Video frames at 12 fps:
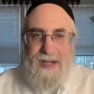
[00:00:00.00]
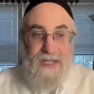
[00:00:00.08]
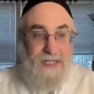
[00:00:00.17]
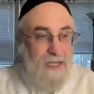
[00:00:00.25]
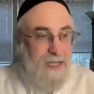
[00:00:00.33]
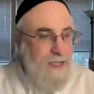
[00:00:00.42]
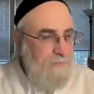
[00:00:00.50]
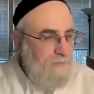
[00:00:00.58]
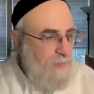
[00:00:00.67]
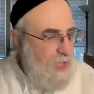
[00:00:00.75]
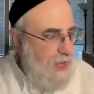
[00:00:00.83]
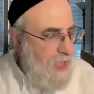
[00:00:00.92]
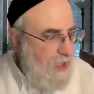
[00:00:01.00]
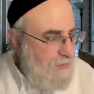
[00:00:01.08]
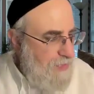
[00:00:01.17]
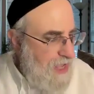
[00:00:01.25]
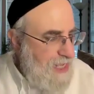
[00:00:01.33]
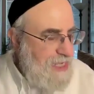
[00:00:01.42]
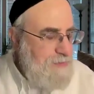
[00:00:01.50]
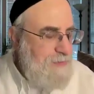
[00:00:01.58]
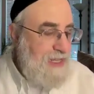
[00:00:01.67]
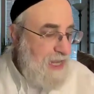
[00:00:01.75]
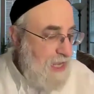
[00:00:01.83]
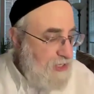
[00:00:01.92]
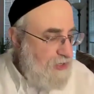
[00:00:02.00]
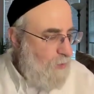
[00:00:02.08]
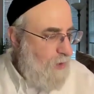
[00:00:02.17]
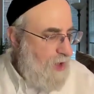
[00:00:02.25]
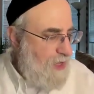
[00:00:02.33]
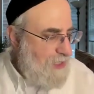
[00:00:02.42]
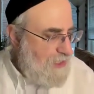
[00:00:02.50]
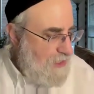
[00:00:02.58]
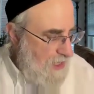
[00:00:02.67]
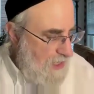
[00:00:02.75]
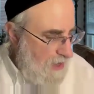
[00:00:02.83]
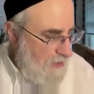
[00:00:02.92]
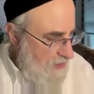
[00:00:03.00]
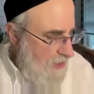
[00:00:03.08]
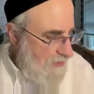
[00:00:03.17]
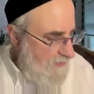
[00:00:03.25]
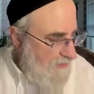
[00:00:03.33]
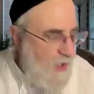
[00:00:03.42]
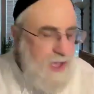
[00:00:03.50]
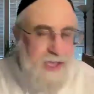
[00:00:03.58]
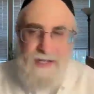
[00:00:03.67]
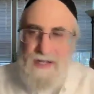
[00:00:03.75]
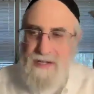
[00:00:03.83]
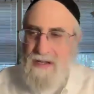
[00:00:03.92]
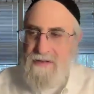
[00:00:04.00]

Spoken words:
it is. And my expectation was that I was going to find